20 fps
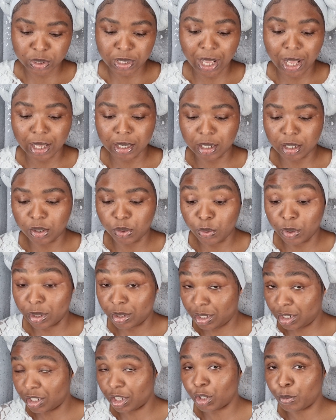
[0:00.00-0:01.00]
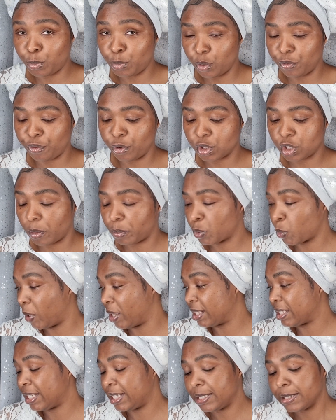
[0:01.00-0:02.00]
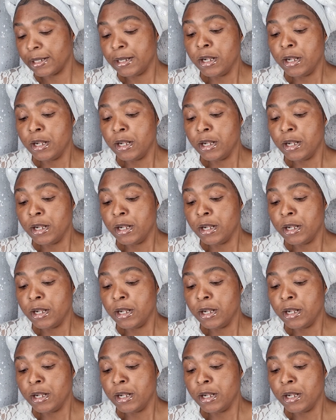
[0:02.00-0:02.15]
Hallelujah. These are the beautiful top 20.